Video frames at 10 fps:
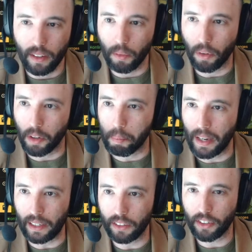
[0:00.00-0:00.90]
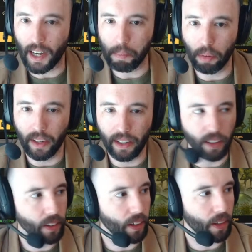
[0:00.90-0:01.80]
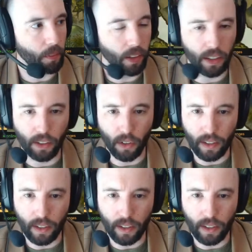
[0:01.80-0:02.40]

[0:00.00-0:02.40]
we're going to paint top layer, and we're going to go